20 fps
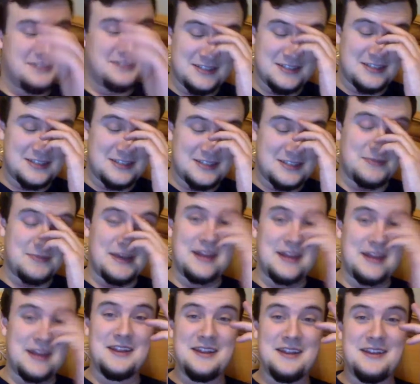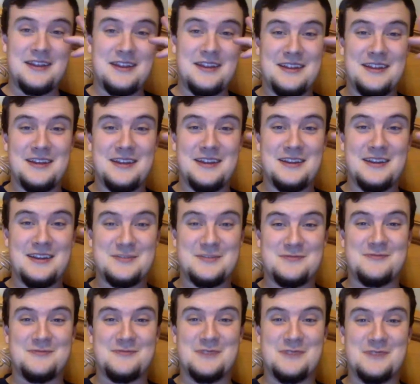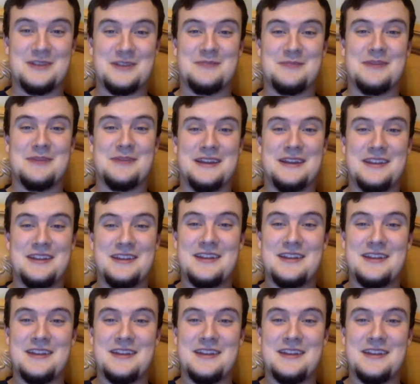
It's bad, really bad.